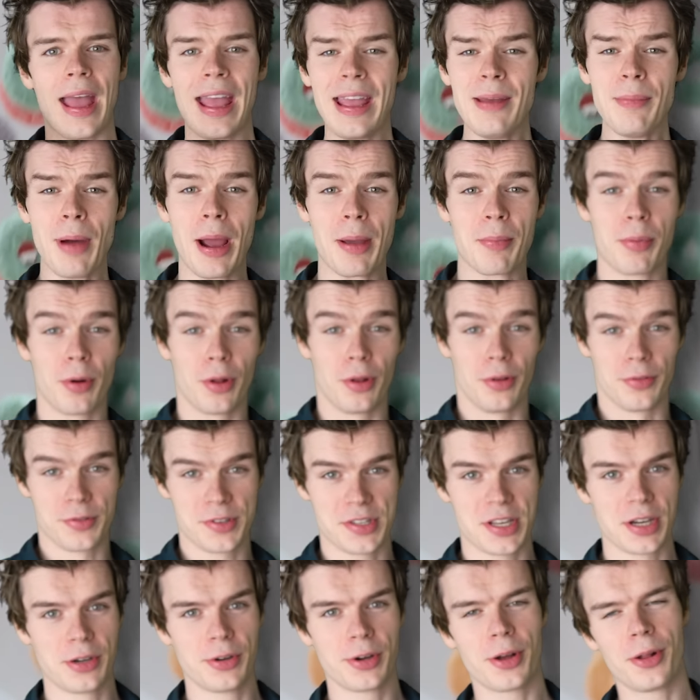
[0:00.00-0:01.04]
Hey my bowl of
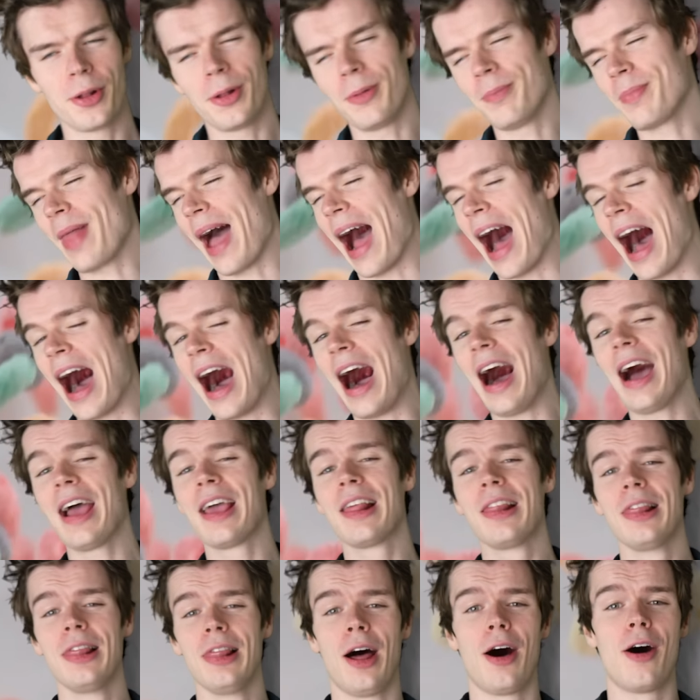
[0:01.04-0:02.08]
cereal, I
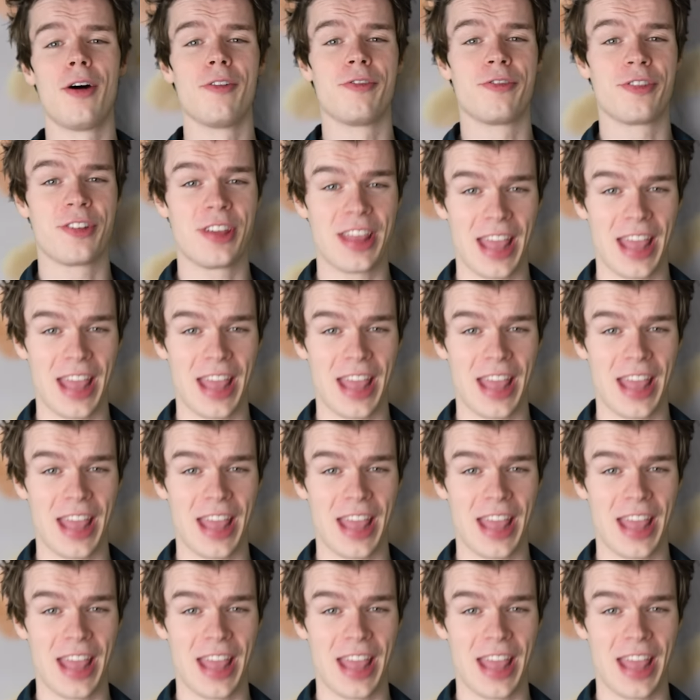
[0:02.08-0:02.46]
love